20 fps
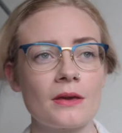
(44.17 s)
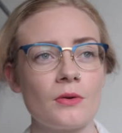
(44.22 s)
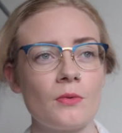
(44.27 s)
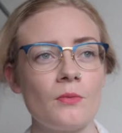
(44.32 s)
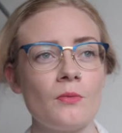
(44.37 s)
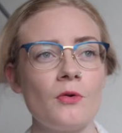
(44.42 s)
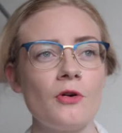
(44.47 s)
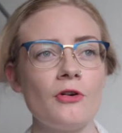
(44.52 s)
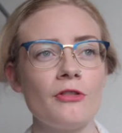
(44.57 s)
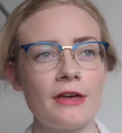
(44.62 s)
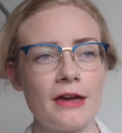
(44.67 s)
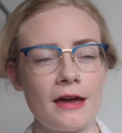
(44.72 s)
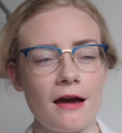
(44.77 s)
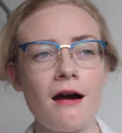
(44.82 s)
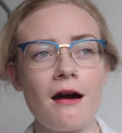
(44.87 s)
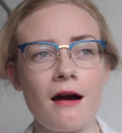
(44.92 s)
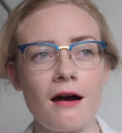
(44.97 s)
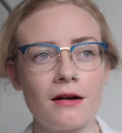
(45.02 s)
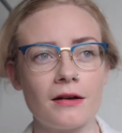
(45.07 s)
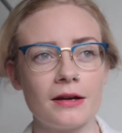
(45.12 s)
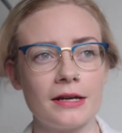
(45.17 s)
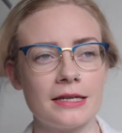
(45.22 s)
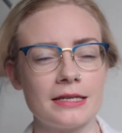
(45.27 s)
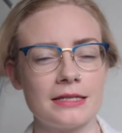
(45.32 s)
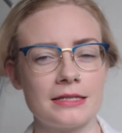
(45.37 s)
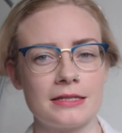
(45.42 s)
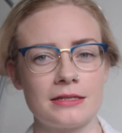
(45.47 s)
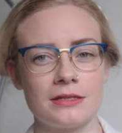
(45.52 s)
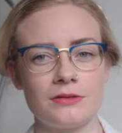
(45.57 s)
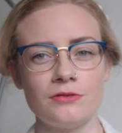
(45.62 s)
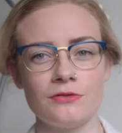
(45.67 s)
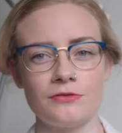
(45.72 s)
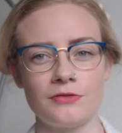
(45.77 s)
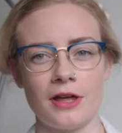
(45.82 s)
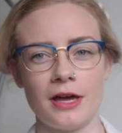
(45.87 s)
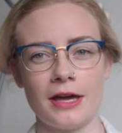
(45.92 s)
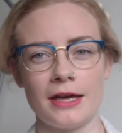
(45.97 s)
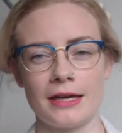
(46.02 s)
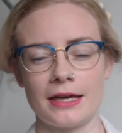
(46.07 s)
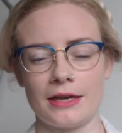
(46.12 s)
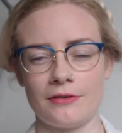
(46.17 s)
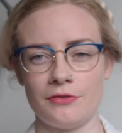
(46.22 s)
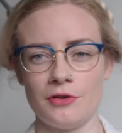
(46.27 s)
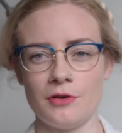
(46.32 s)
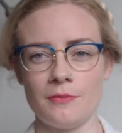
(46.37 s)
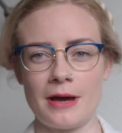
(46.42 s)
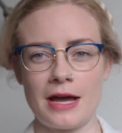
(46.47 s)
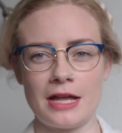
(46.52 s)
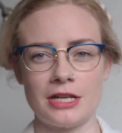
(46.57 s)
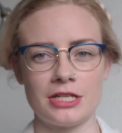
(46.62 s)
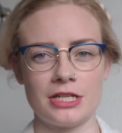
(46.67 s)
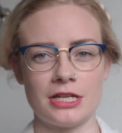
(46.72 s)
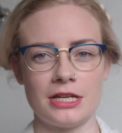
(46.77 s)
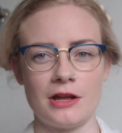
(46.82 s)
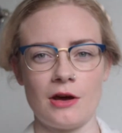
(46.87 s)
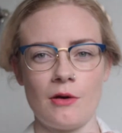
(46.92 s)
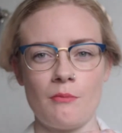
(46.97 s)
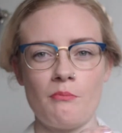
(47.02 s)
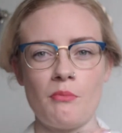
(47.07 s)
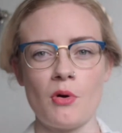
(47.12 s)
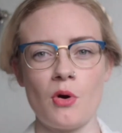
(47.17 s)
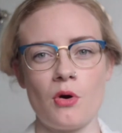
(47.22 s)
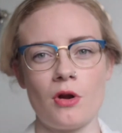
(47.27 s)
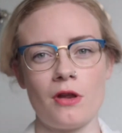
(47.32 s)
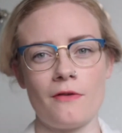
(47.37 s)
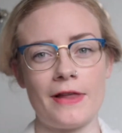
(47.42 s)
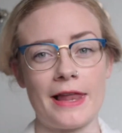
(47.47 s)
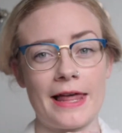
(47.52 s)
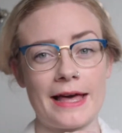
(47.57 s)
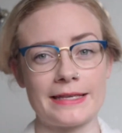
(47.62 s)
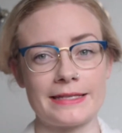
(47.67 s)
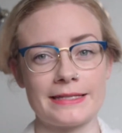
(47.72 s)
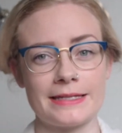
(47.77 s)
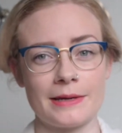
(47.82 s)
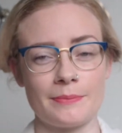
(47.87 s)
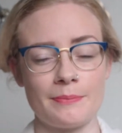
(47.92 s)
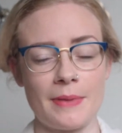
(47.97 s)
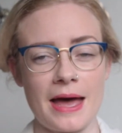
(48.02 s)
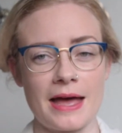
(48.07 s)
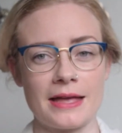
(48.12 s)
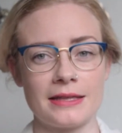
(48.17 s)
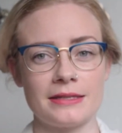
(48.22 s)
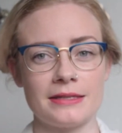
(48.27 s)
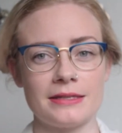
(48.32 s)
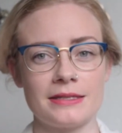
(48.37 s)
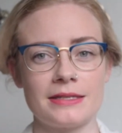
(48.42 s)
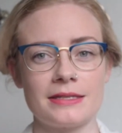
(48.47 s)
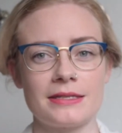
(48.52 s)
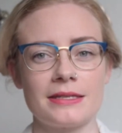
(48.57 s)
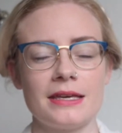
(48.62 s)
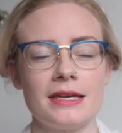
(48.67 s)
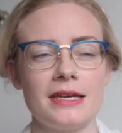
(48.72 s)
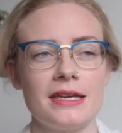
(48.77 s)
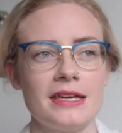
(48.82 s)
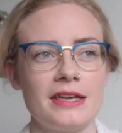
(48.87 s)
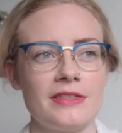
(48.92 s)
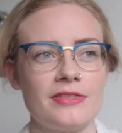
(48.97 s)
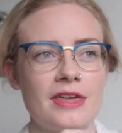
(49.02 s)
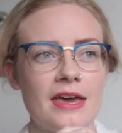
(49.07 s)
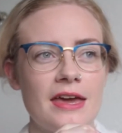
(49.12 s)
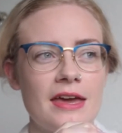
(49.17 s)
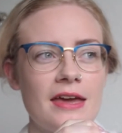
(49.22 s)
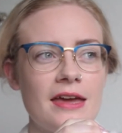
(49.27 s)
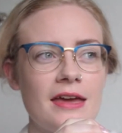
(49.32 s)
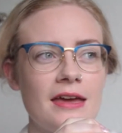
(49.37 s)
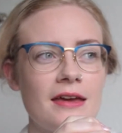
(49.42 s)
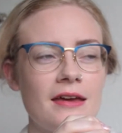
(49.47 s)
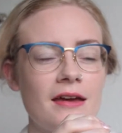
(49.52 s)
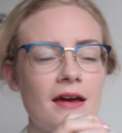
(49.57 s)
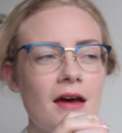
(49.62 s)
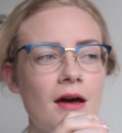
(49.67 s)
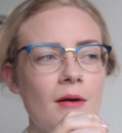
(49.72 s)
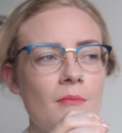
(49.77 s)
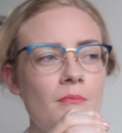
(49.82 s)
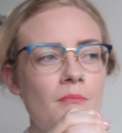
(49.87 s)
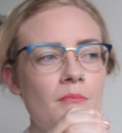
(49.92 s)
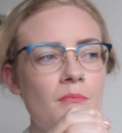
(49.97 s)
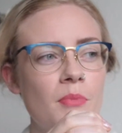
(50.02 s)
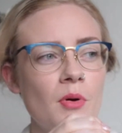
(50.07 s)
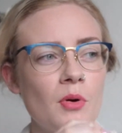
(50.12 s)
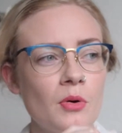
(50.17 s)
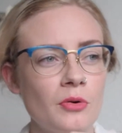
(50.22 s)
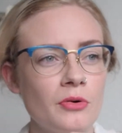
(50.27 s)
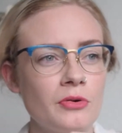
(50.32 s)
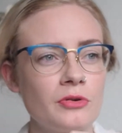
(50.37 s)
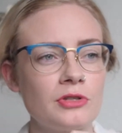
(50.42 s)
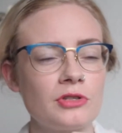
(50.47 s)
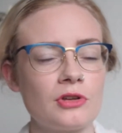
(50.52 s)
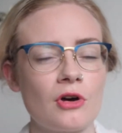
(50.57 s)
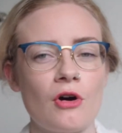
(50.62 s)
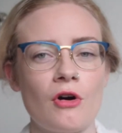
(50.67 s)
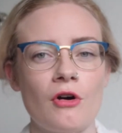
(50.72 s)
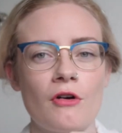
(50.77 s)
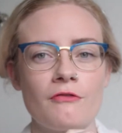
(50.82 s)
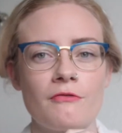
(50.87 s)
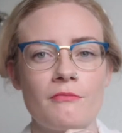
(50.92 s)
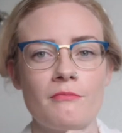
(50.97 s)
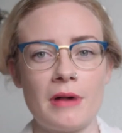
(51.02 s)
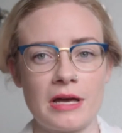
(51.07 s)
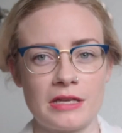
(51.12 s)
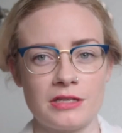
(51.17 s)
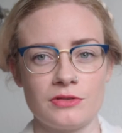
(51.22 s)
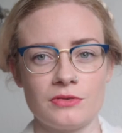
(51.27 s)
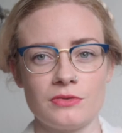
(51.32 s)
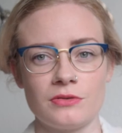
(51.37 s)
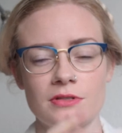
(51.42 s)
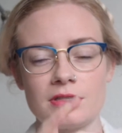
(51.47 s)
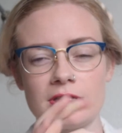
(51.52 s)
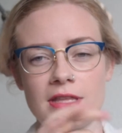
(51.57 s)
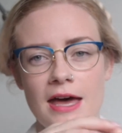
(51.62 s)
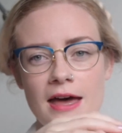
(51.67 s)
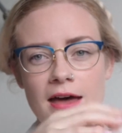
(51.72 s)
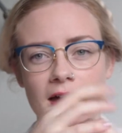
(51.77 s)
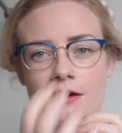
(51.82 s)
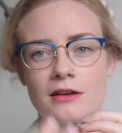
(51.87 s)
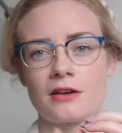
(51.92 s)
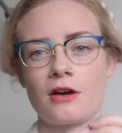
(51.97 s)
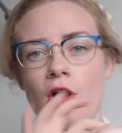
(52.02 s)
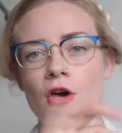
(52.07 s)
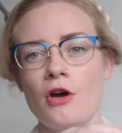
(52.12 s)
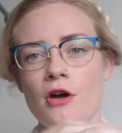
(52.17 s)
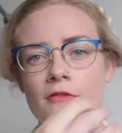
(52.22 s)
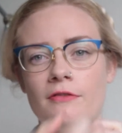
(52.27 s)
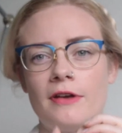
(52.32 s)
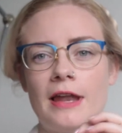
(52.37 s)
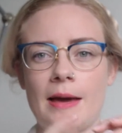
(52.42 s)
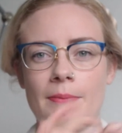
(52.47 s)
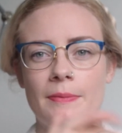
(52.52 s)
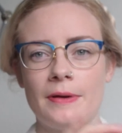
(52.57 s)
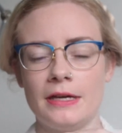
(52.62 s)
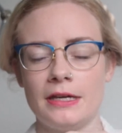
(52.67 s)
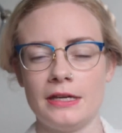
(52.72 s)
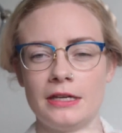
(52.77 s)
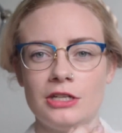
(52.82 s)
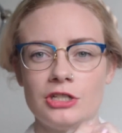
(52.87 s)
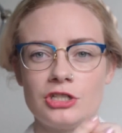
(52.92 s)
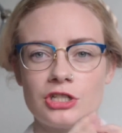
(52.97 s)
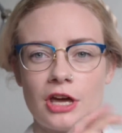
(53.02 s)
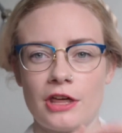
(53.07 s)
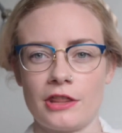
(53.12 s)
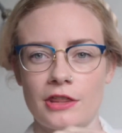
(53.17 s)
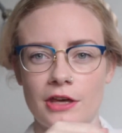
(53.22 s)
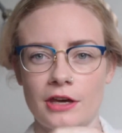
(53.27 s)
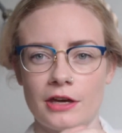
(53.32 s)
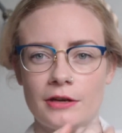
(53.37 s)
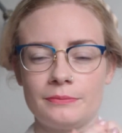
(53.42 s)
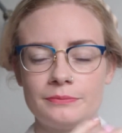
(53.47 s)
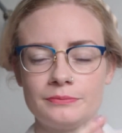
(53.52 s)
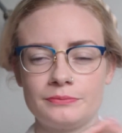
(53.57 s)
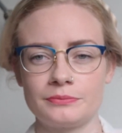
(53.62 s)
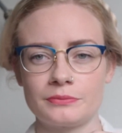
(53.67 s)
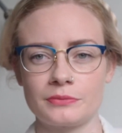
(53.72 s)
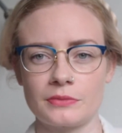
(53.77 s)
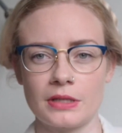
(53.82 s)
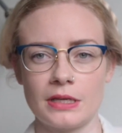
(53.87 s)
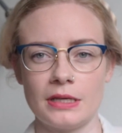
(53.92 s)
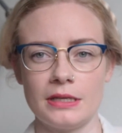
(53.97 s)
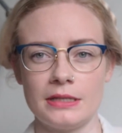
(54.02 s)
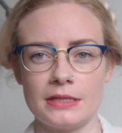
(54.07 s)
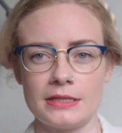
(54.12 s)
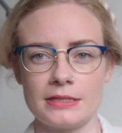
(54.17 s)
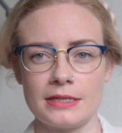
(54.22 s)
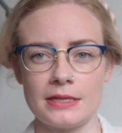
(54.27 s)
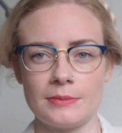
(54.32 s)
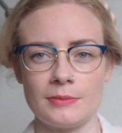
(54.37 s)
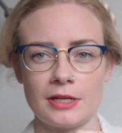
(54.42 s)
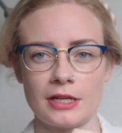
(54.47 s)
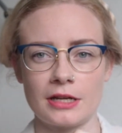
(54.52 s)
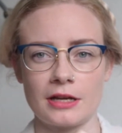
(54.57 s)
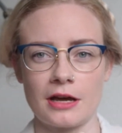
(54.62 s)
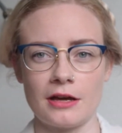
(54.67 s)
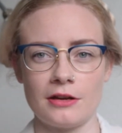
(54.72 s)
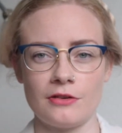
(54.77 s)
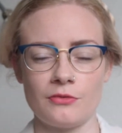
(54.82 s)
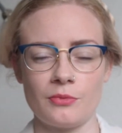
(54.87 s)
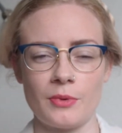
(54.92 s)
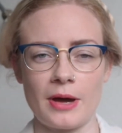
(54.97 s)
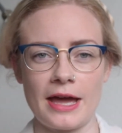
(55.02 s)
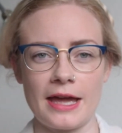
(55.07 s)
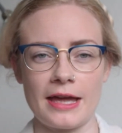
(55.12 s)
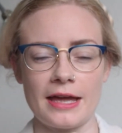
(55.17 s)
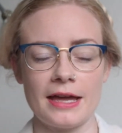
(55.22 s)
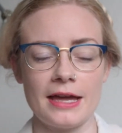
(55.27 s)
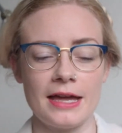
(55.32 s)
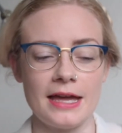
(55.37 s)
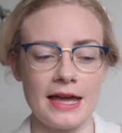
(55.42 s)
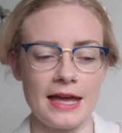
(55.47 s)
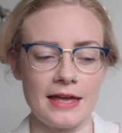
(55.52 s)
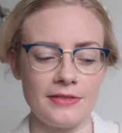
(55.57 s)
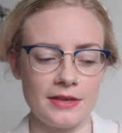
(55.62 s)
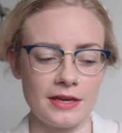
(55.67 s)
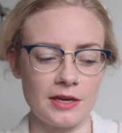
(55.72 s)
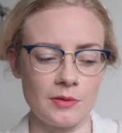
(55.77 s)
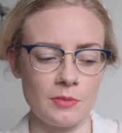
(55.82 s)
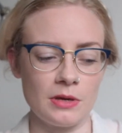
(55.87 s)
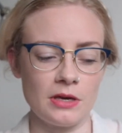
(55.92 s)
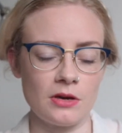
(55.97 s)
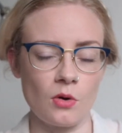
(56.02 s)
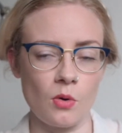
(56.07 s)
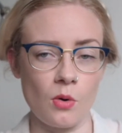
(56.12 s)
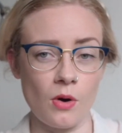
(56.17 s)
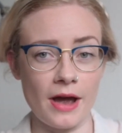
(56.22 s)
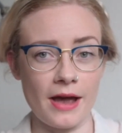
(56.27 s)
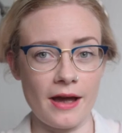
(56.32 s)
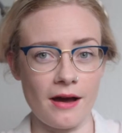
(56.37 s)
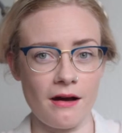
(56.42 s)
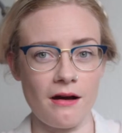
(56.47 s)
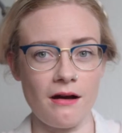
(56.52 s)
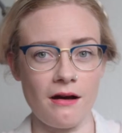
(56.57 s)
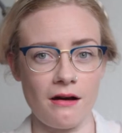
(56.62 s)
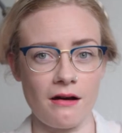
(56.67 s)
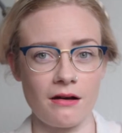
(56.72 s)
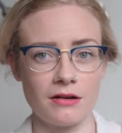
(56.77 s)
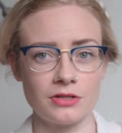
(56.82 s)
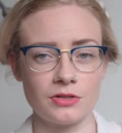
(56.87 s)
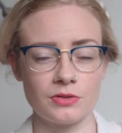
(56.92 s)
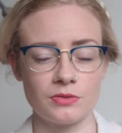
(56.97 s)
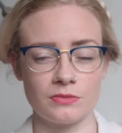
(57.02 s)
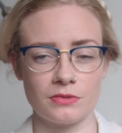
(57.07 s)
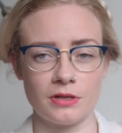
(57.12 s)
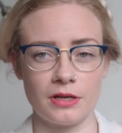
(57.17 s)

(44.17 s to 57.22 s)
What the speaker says: And what they are is sort of like, if you imagine a ball of elastic bands, they're balls of muscles that are overlapping each other in a similar kind of way. And they can be quite hard.